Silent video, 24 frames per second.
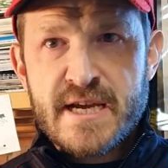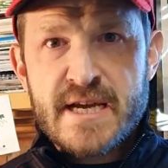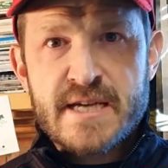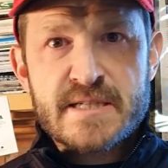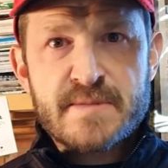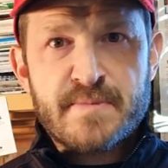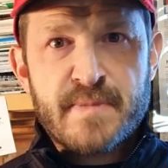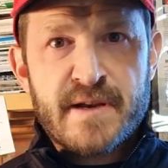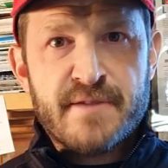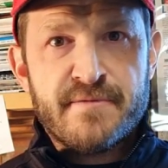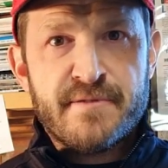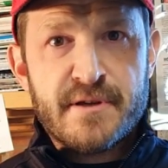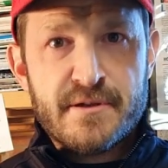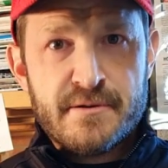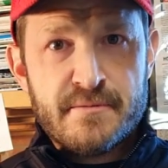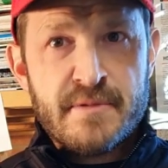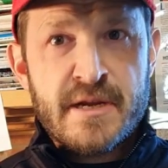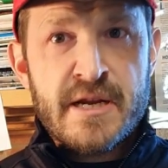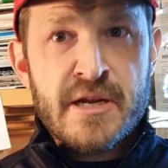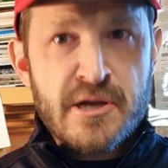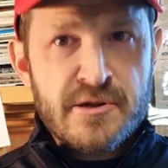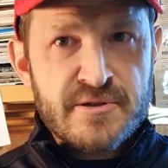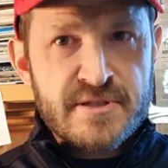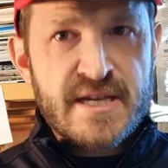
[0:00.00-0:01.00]
has a bit of
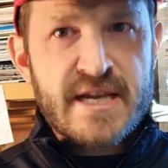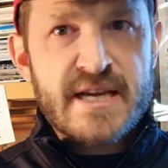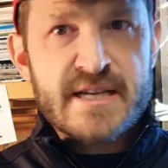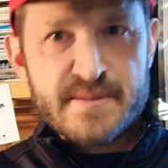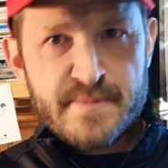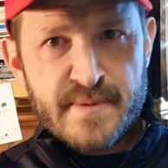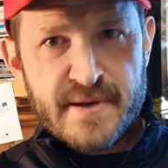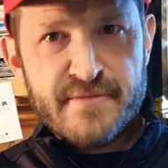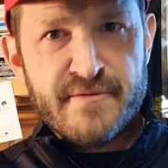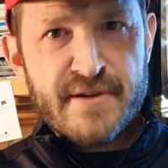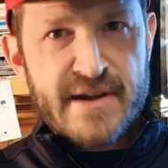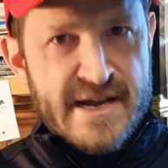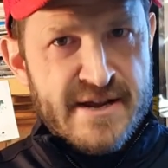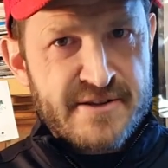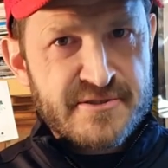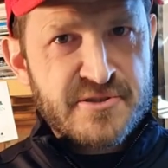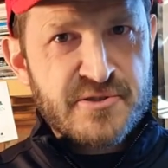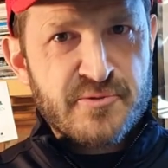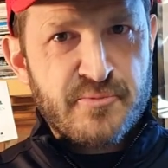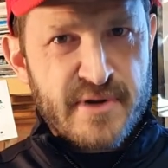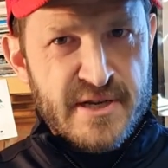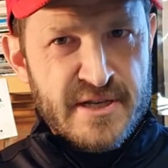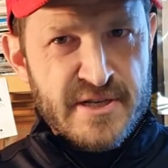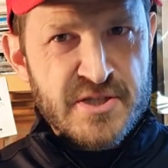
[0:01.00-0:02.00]
an out
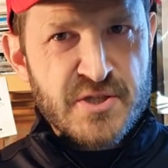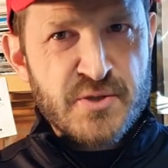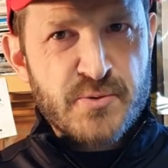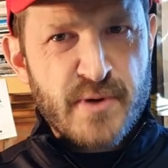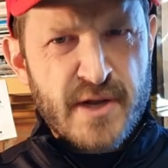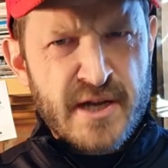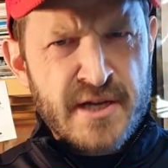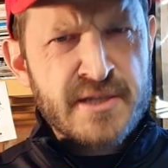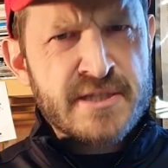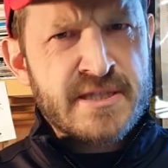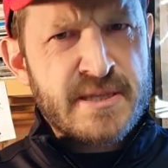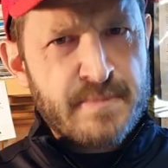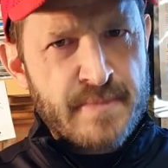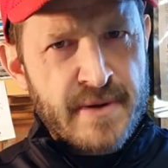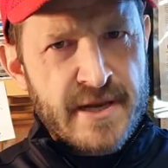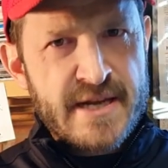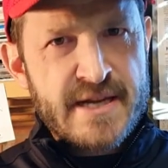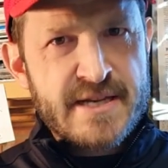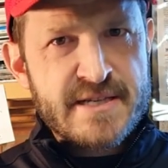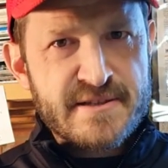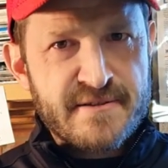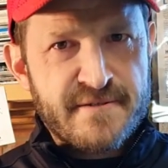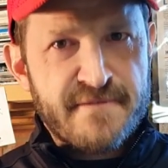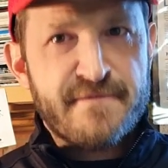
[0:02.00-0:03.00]
to win swing. So he
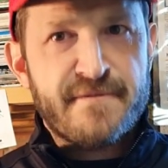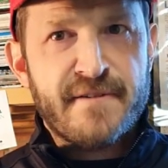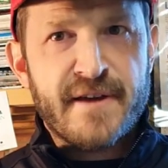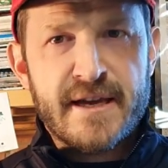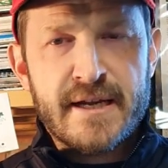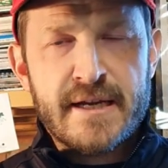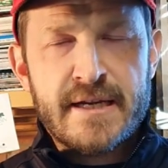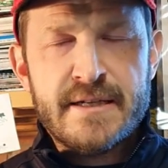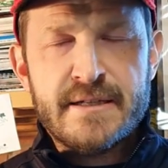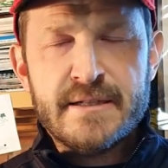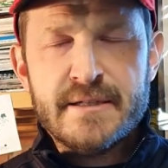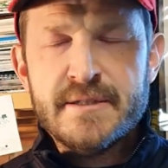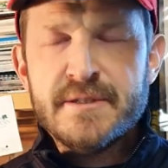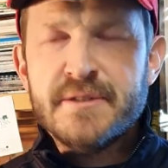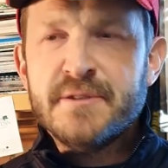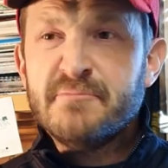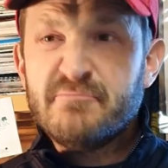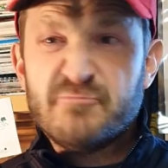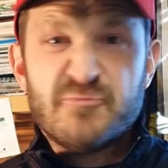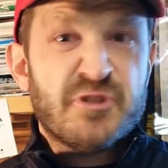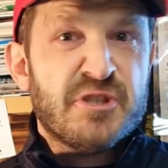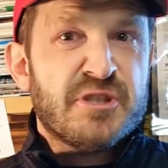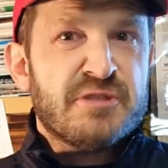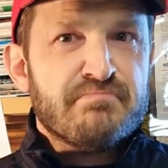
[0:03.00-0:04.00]
plays a fade,
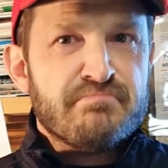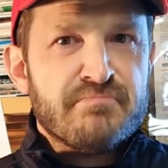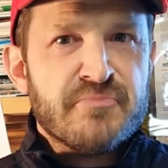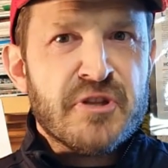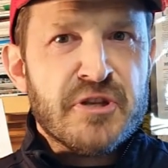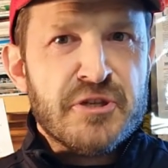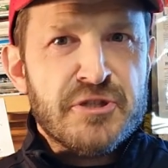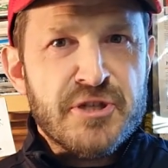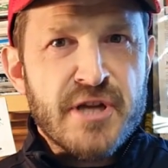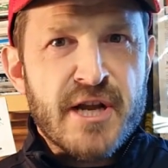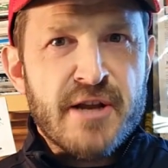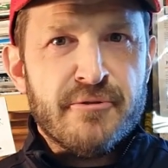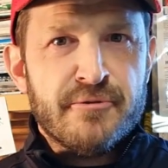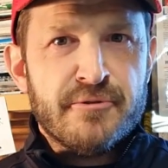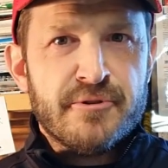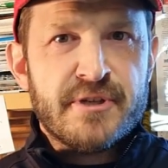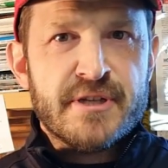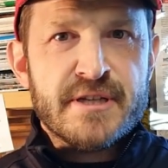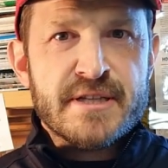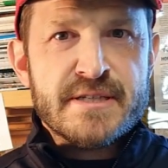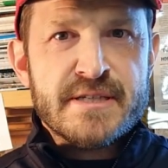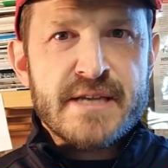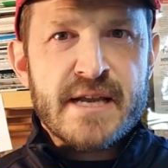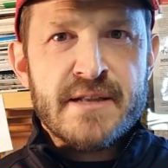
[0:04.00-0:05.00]
which is the general
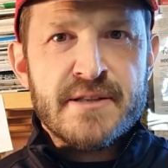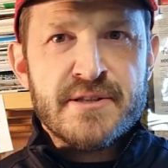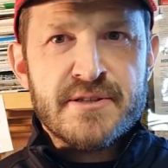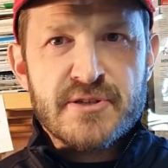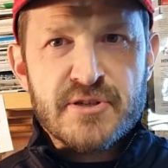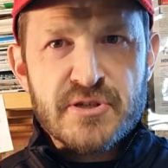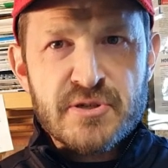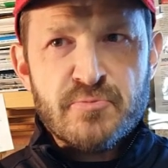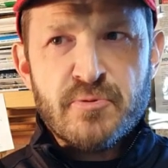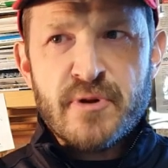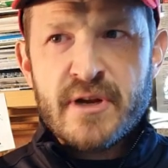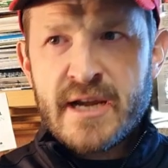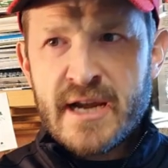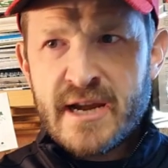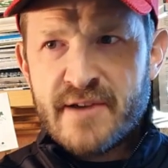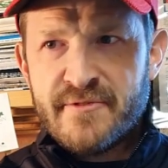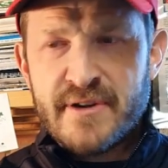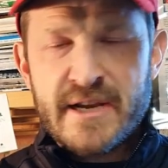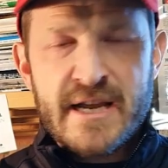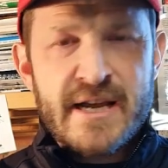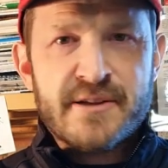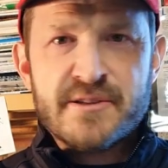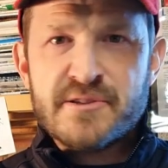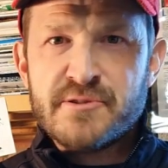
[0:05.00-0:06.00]
consensus. We have
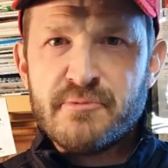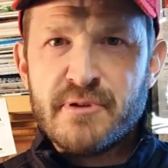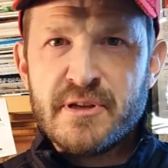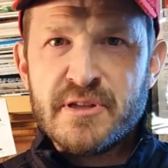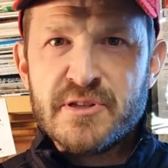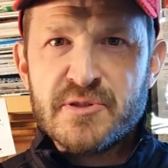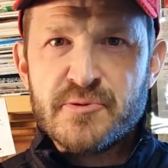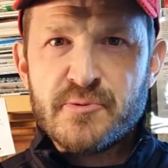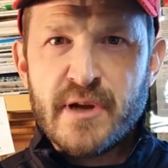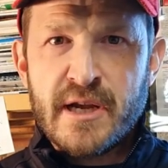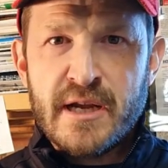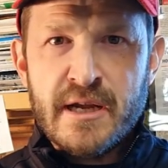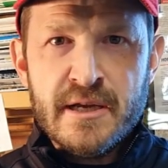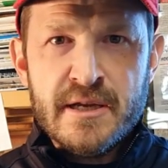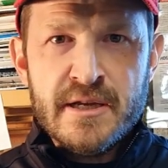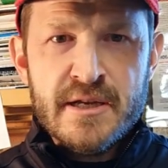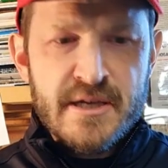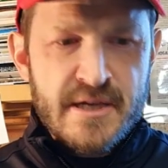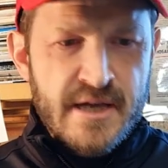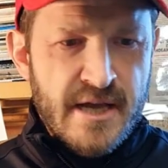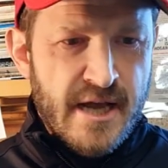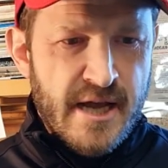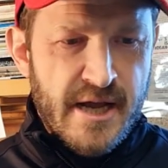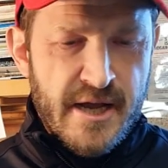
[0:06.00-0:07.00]
an out to win swing,
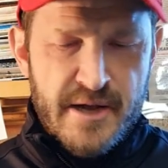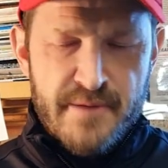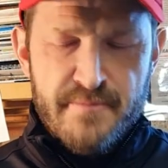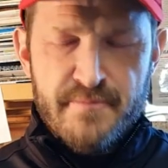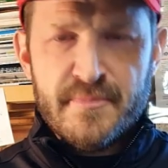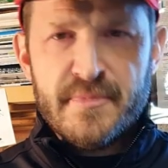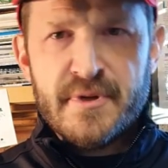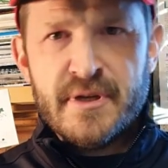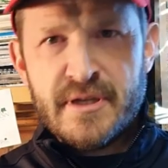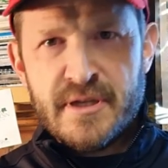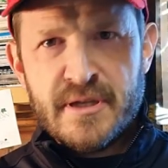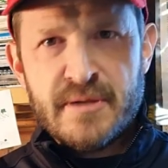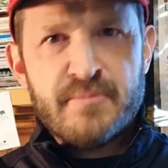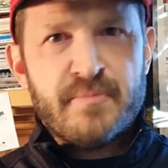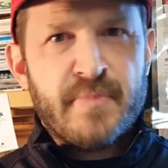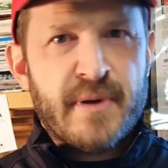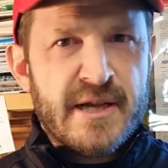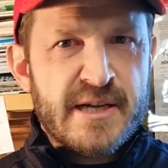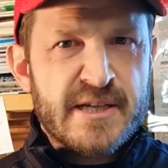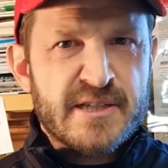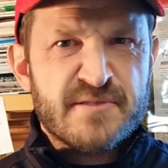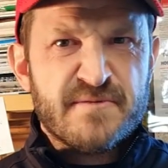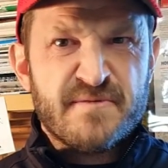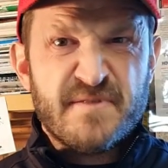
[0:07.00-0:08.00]

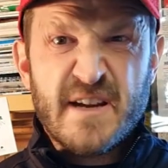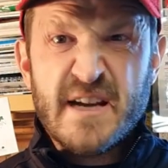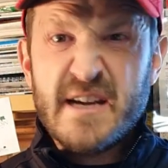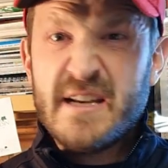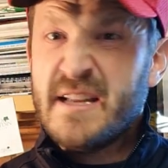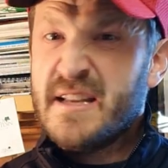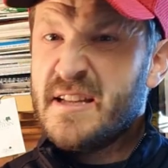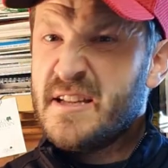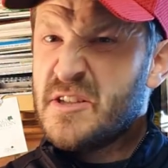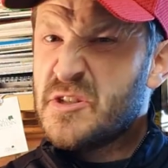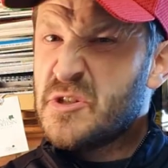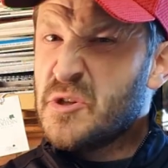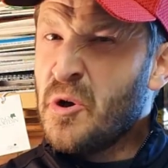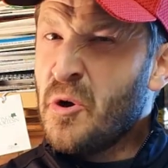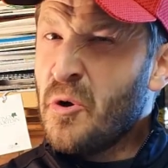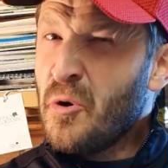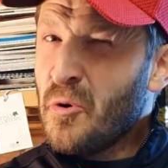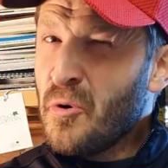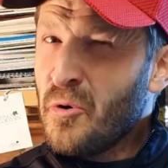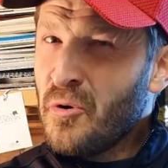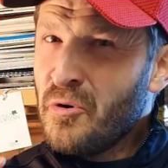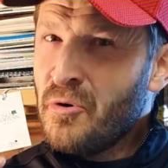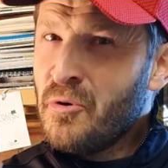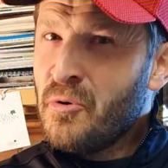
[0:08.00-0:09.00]
plays a fade. It's not
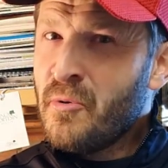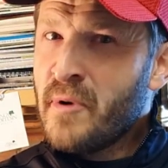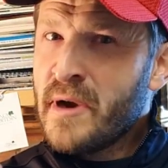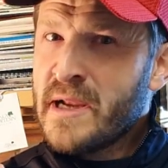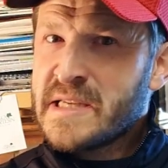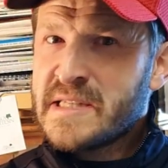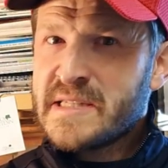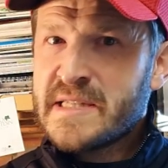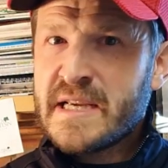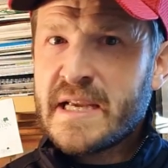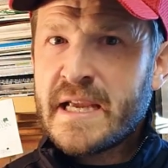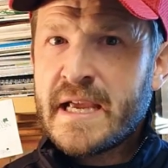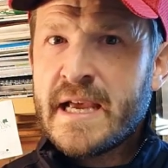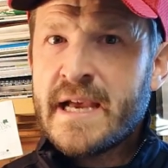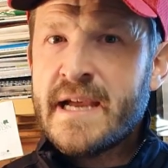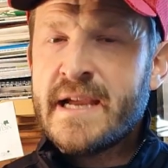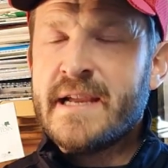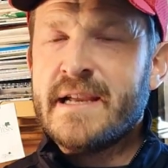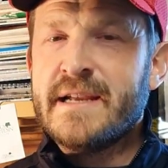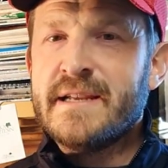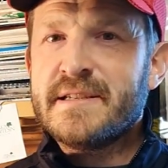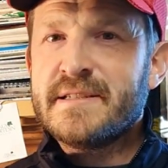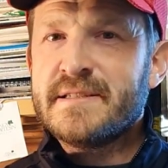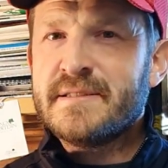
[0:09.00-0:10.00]
always the
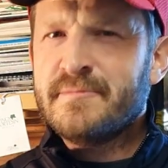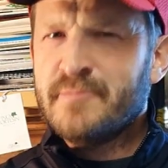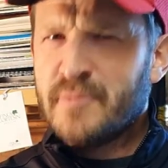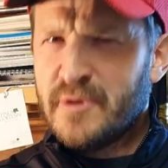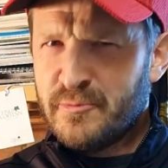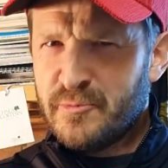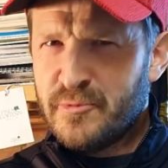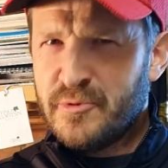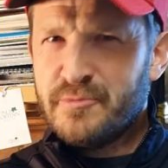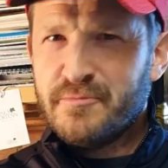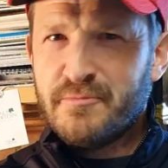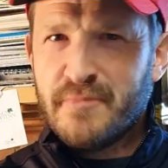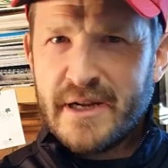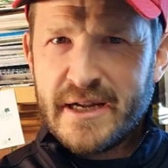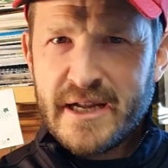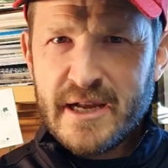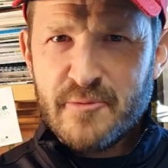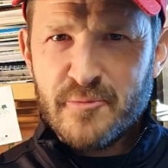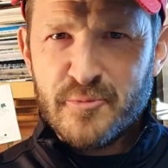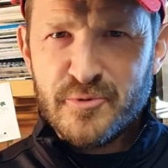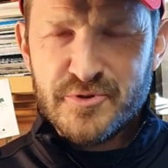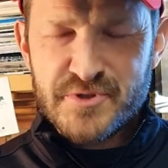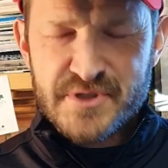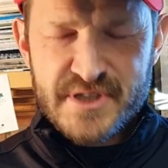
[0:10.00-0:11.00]
case, and
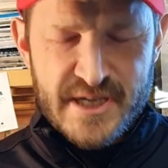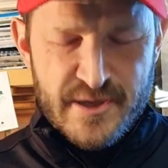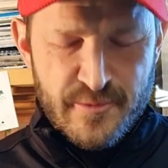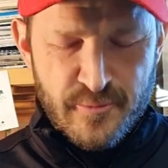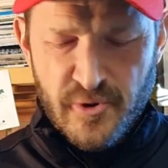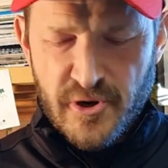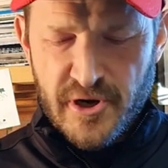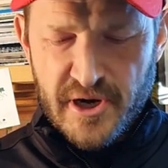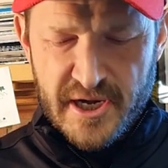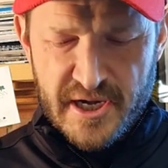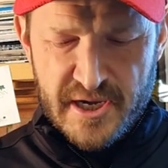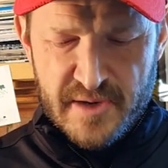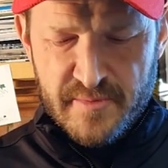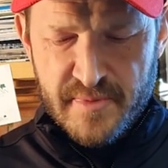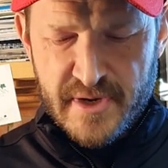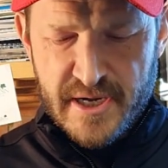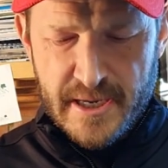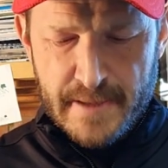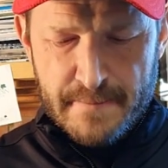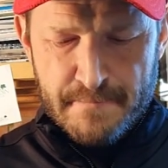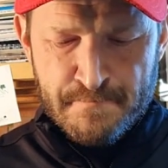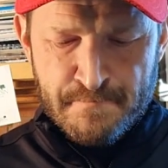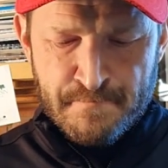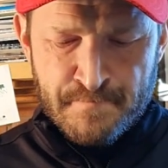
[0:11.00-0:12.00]
we'll see why in a
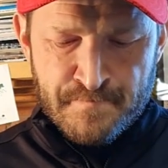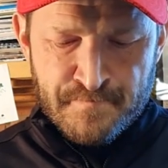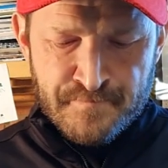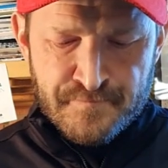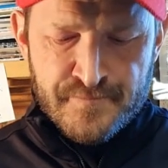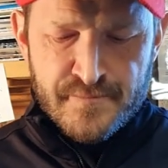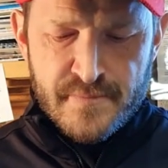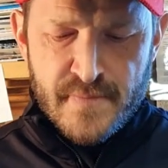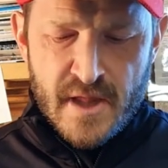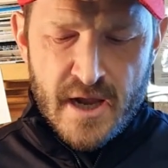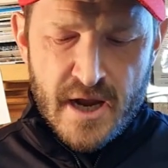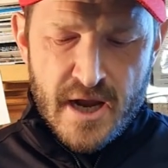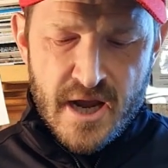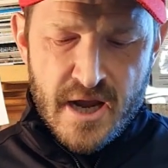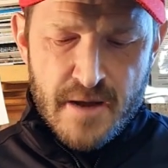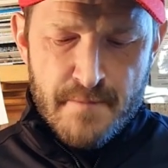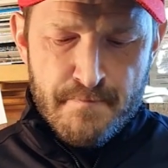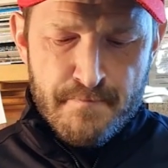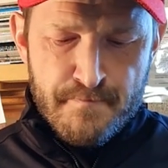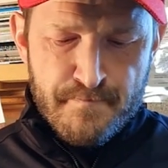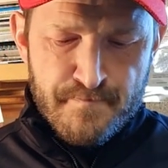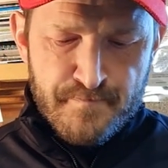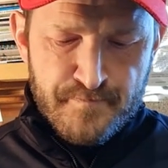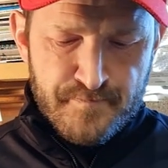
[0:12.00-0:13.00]
minute. But